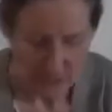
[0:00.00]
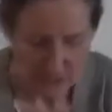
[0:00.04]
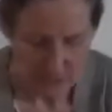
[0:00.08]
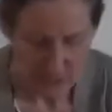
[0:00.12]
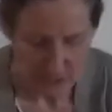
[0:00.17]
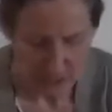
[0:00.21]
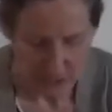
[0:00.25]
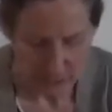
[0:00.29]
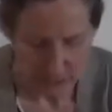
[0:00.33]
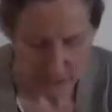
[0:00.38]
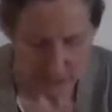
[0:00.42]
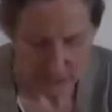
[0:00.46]

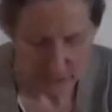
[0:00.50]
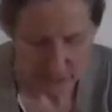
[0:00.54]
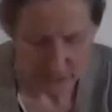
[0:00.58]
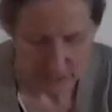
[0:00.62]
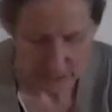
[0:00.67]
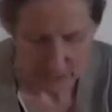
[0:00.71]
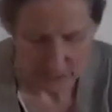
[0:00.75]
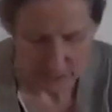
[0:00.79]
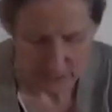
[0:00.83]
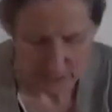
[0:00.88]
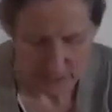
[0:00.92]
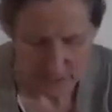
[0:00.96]
So you
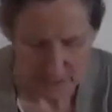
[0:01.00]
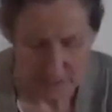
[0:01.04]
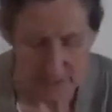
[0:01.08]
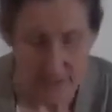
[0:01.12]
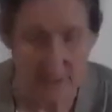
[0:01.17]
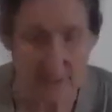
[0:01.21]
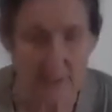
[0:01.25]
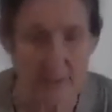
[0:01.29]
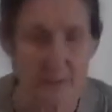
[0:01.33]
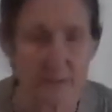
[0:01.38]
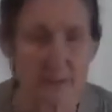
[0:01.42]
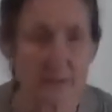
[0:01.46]
can use
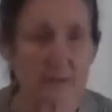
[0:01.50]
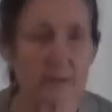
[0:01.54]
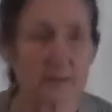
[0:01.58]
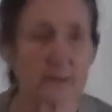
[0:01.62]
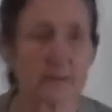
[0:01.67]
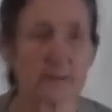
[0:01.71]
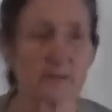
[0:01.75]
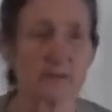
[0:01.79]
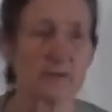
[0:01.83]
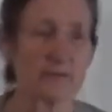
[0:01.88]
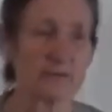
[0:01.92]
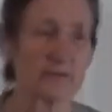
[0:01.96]
it
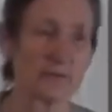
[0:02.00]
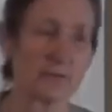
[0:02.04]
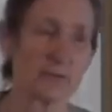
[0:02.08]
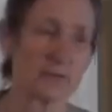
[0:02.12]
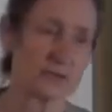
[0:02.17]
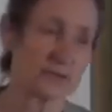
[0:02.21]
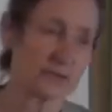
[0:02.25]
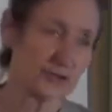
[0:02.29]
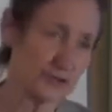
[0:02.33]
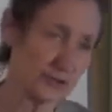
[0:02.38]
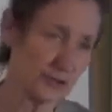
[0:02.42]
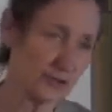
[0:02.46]
for
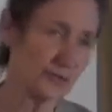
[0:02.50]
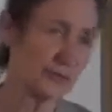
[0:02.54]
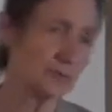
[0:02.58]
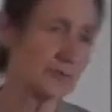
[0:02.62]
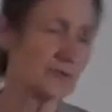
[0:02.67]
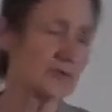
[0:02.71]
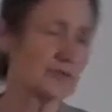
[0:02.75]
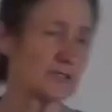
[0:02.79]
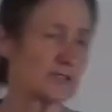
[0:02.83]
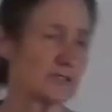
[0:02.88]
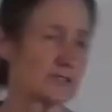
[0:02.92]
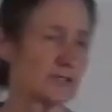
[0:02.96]

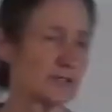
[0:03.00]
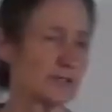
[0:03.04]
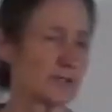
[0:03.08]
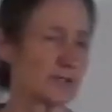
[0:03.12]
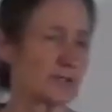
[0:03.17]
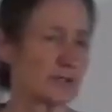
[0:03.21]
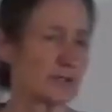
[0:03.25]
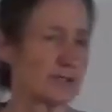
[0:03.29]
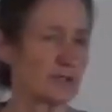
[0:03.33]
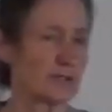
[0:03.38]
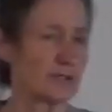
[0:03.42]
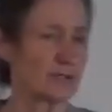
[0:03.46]
tumours, you
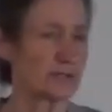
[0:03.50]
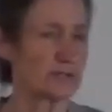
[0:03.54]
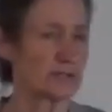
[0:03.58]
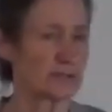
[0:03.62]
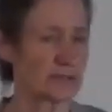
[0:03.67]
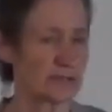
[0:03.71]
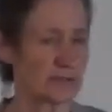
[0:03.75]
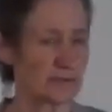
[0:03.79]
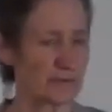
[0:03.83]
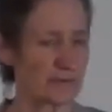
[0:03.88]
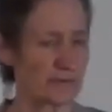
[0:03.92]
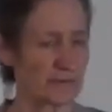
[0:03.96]
can
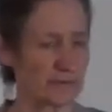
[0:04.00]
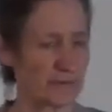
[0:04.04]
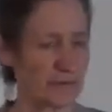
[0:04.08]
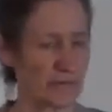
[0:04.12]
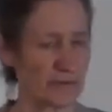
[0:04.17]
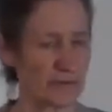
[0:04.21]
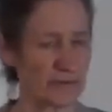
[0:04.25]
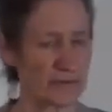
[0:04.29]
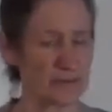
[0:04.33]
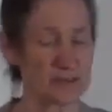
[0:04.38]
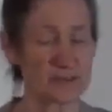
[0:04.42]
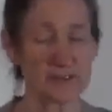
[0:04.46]
use it
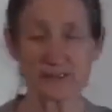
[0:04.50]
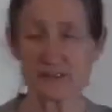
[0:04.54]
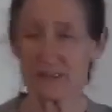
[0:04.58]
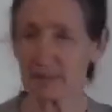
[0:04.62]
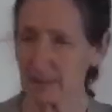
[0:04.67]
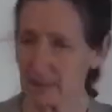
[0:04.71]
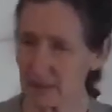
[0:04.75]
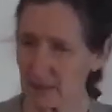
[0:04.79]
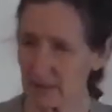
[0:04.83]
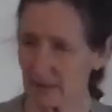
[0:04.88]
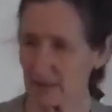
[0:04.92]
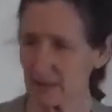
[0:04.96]
for
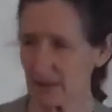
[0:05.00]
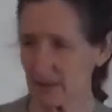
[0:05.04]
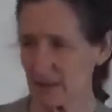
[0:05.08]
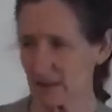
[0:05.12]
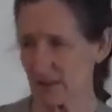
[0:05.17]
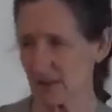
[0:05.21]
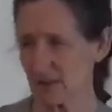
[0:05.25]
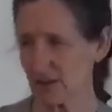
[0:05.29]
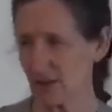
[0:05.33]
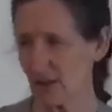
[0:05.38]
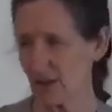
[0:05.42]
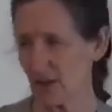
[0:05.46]

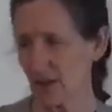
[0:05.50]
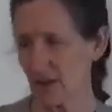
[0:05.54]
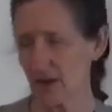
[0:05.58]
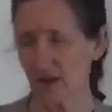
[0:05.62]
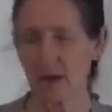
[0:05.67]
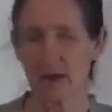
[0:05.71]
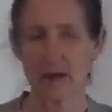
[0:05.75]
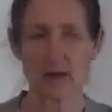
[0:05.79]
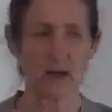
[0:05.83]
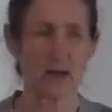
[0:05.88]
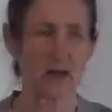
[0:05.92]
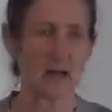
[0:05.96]
cysts.
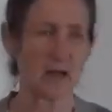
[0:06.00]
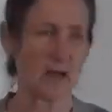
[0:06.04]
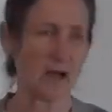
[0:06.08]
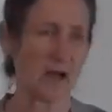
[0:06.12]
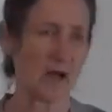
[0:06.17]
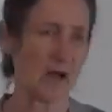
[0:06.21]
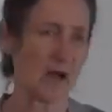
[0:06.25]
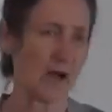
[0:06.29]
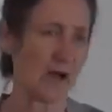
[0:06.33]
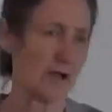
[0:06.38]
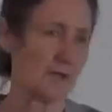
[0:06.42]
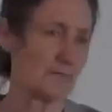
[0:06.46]

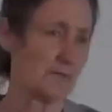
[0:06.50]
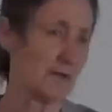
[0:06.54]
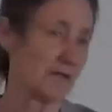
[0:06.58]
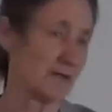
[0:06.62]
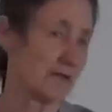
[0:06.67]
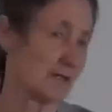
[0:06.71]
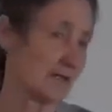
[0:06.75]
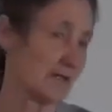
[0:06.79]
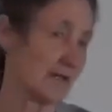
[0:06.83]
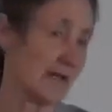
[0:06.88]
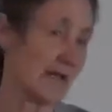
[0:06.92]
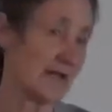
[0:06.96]
I
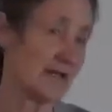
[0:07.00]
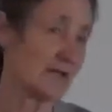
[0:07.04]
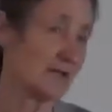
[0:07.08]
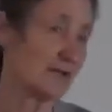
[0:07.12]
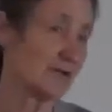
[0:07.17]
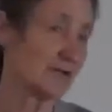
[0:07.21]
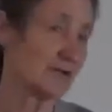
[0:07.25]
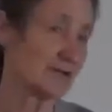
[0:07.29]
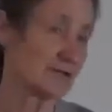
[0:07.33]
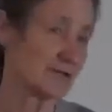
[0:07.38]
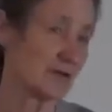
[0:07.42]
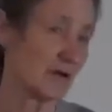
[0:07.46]
met a
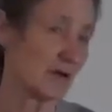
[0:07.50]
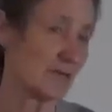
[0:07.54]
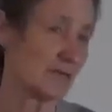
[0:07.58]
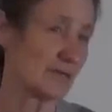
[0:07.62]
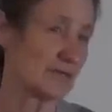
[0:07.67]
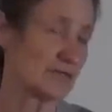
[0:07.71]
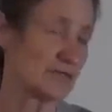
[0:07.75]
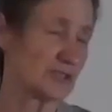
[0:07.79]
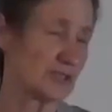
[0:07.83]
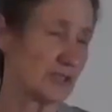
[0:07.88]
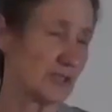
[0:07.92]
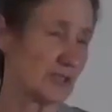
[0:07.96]
lady who told
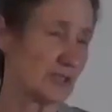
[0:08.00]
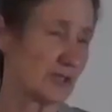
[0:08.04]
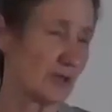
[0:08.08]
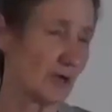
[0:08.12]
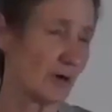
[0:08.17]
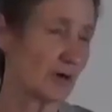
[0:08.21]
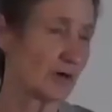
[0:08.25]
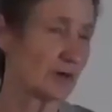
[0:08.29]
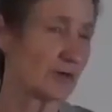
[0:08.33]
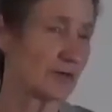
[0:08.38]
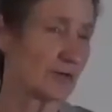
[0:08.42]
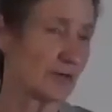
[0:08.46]
me she'd
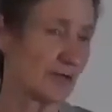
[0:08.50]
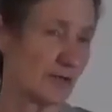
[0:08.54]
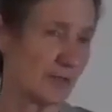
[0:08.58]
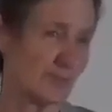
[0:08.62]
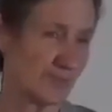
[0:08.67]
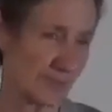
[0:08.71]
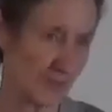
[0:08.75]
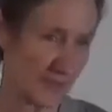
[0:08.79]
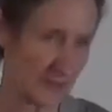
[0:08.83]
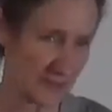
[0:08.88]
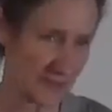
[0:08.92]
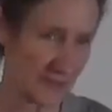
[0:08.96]
conquered her
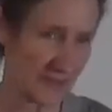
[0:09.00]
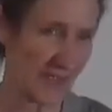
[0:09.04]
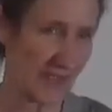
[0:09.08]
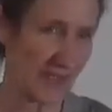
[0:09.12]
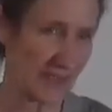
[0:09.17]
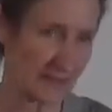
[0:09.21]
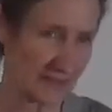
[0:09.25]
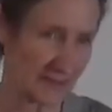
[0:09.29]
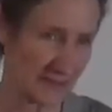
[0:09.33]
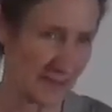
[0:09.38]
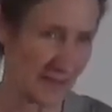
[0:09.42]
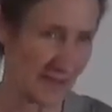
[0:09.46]
breast
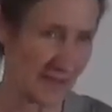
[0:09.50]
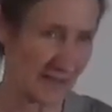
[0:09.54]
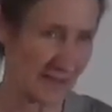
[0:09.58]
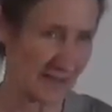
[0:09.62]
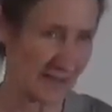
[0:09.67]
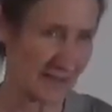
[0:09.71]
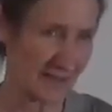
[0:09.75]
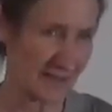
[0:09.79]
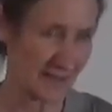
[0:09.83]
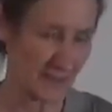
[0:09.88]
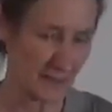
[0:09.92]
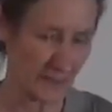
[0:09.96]
cancer
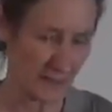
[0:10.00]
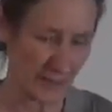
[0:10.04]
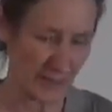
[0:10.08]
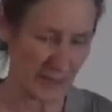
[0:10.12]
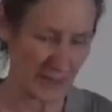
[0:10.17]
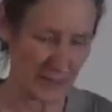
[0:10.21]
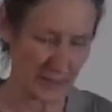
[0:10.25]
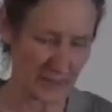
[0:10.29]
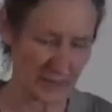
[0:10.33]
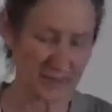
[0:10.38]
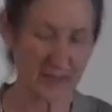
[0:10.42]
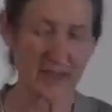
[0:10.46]

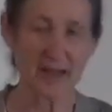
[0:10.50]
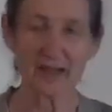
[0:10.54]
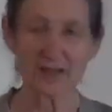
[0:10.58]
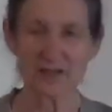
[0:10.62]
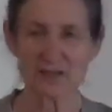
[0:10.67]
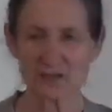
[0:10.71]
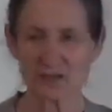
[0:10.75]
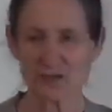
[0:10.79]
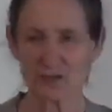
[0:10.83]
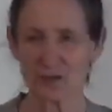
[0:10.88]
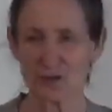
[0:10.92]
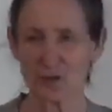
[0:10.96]
by
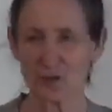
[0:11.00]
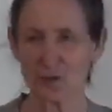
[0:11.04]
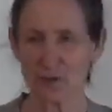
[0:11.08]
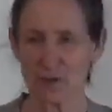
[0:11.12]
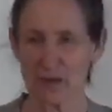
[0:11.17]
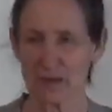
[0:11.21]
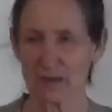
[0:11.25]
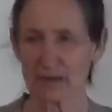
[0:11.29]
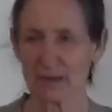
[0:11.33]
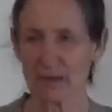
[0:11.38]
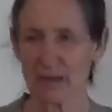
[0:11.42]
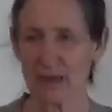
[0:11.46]
castor oil,
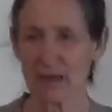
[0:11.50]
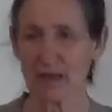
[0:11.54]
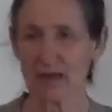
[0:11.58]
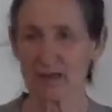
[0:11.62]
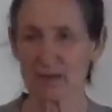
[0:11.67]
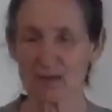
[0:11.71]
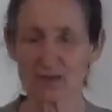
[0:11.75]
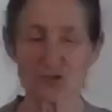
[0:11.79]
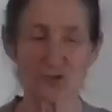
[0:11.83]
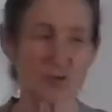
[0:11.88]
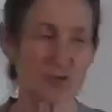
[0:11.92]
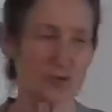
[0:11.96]
wearing the
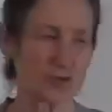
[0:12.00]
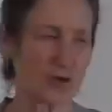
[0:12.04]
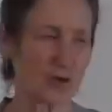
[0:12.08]
castor oil